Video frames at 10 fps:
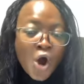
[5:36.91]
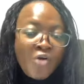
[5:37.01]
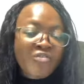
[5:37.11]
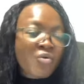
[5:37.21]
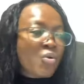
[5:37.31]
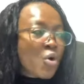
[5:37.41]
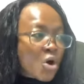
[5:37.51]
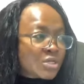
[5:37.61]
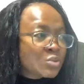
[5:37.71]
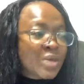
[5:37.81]
Of
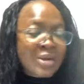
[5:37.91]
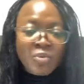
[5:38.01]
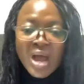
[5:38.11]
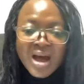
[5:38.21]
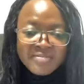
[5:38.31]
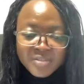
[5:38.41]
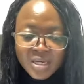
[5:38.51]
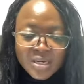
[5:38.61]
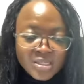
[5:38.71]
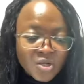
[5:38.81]
course, we have
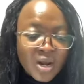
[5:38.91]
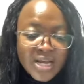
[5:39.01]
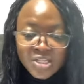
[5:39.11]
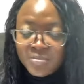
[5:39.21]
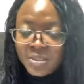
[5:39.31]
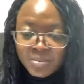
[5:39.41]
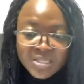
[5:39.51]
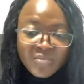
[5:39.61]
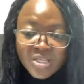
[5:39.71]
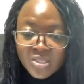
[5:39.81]
scholarships,
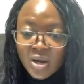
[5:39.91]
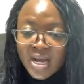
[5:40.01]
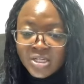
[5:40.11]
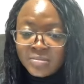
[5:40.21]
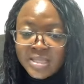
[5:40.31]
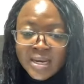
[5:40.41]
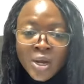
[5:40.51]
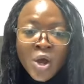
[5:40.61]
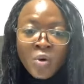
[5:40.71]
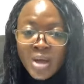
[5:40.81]
specific scholarships that
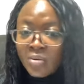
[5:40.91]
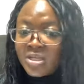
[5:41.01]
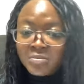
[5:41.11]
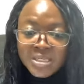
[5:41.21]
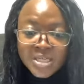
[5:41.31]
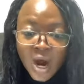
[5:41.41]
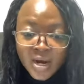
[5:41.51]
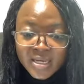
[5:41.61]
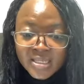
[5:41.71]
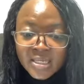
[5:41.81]
we are going to be
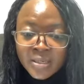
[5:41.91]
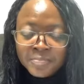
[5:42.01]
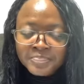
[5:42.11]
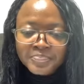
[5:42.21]
targeting.